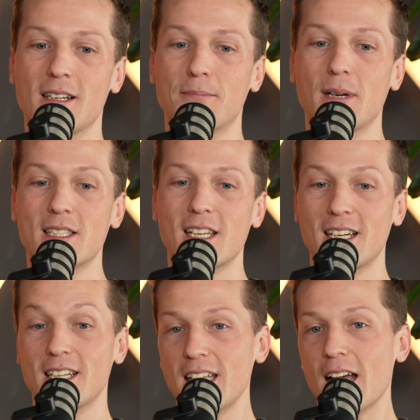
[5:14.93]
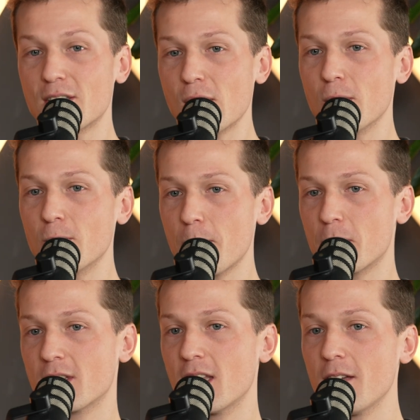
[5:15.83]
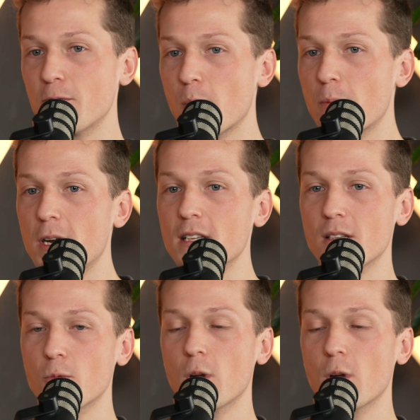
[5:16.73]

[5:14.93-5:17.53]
But yeah, so we perceive, we reason,